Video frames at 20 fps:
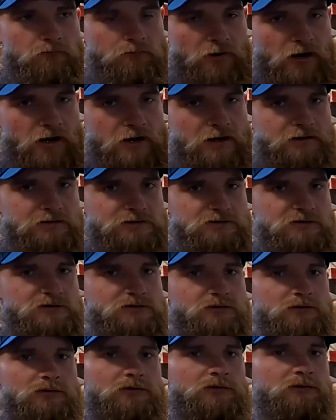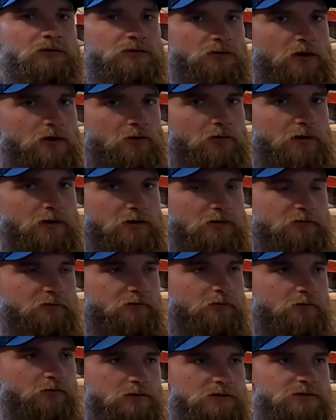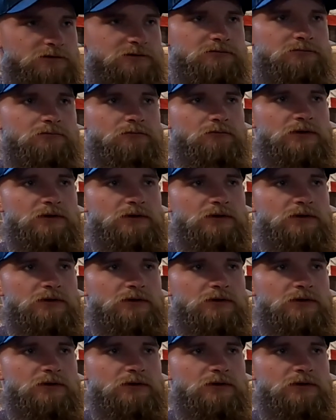Biased toward the low end, of course,